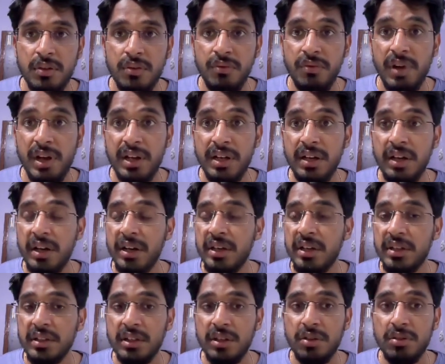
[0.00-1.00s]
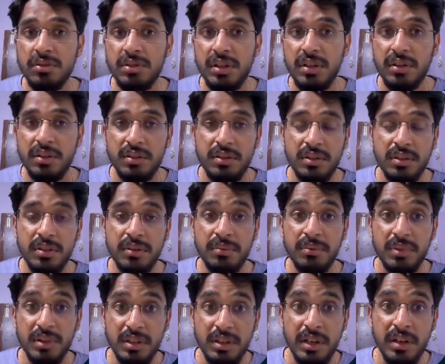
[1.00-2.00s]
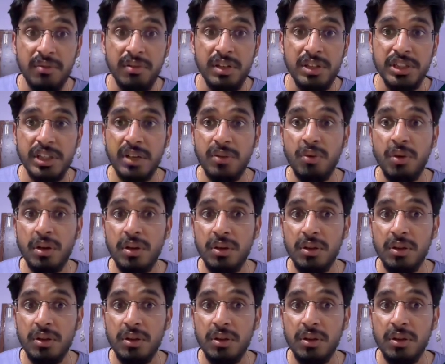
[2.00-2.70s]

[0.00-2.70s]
While creating the user, it will check what